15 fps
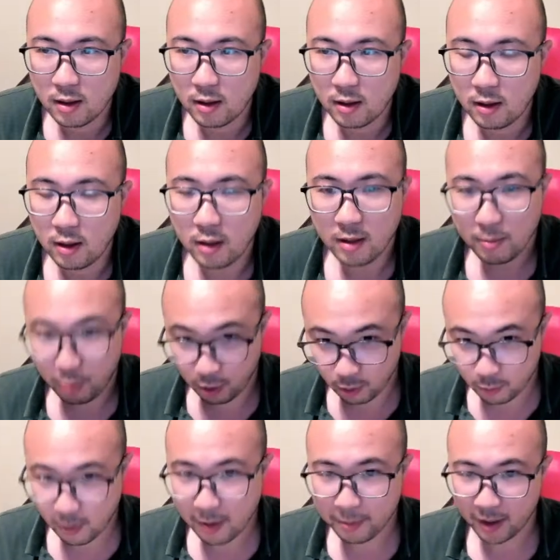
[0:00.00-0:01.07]
learning
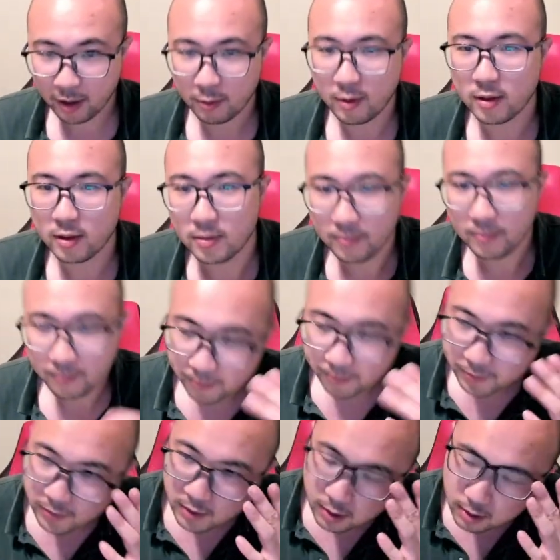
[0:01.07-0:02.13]
programming, right?
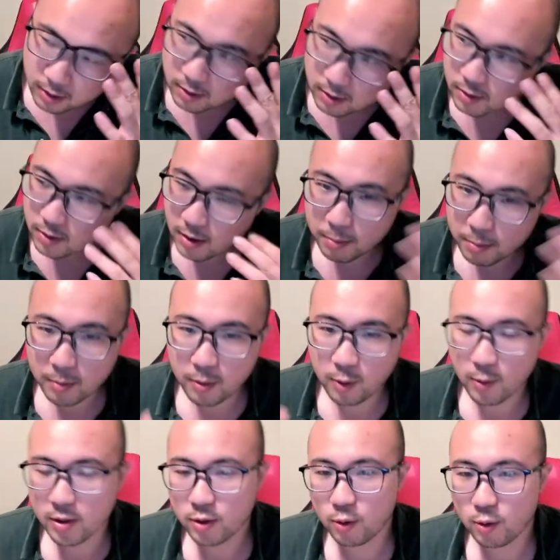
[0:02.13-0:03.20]
Some people
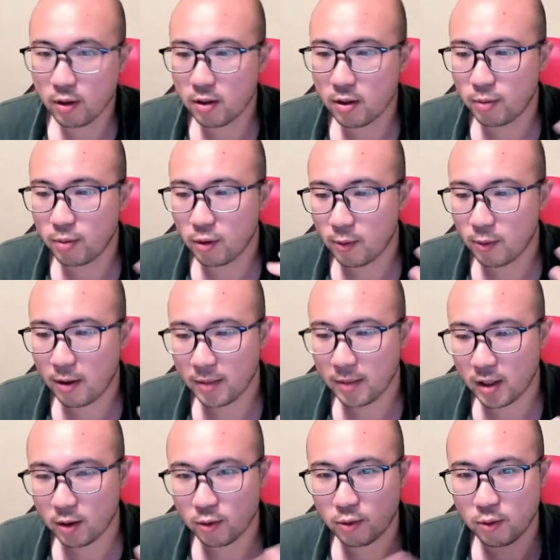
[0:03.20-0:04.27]
want to learn
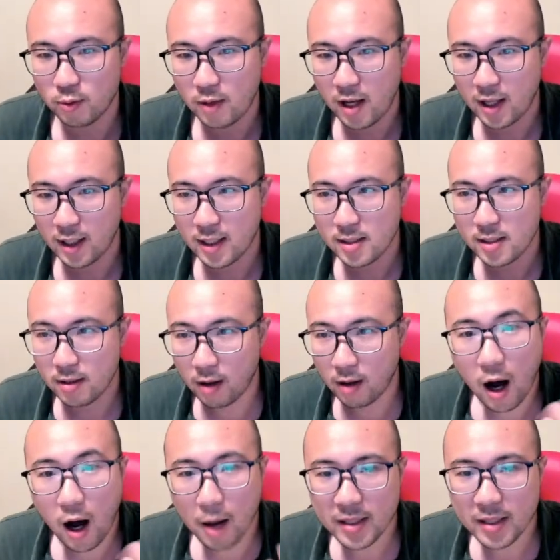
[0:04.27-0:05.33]
programming to it's their
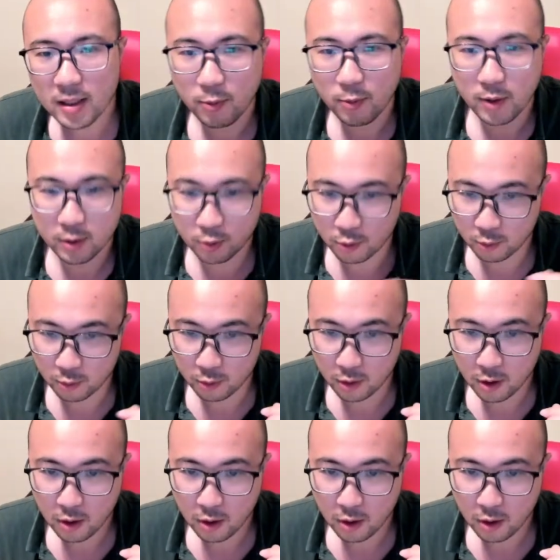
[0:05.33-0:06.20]
hobby. They want to